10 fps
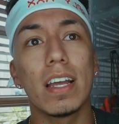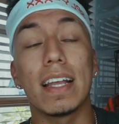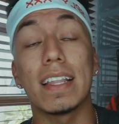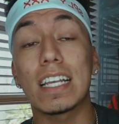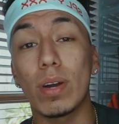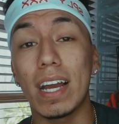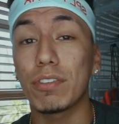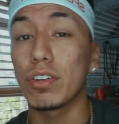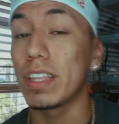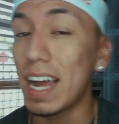And that's why
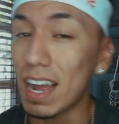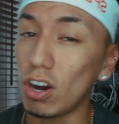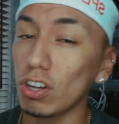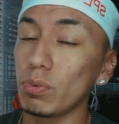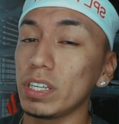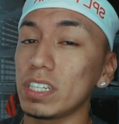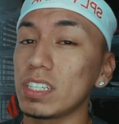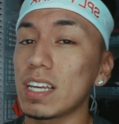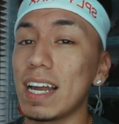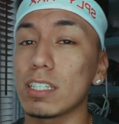after that, all the
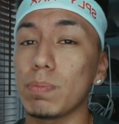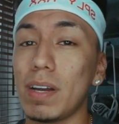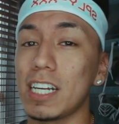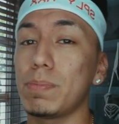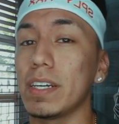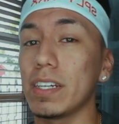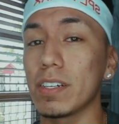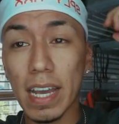releases had a splash page.